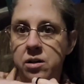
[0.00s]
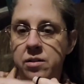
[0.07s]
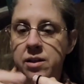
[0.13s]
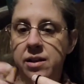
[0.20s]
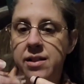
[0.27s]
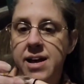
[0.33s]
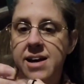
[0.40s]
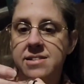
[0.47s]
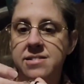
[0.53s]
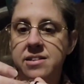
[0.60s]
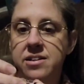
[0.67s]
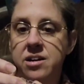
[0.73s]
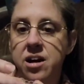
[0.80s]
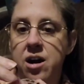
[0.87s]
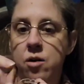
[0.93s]
the
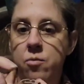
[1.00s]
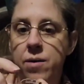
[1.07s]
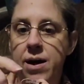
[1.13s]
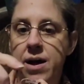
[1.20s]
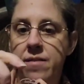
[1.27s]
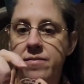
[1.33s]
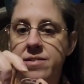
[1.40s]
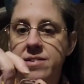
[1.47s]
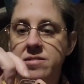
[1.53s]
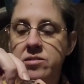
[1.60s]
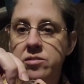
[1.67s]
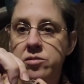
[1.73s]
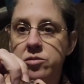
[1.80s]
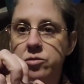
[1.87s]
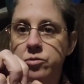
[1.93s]
elastic around this
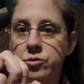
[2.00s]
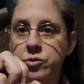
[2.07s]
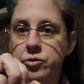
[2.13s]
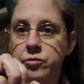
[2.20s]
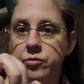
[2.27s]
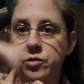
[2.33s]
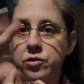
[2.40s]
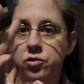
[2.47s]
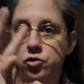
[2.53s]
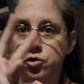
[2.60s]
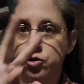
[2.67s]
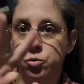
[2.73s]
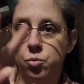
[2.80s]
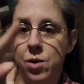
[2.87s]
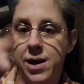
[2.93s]
little groove
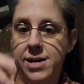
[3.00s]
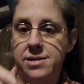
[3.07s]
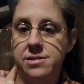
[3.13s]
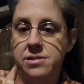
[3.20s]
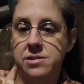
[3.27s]
twice,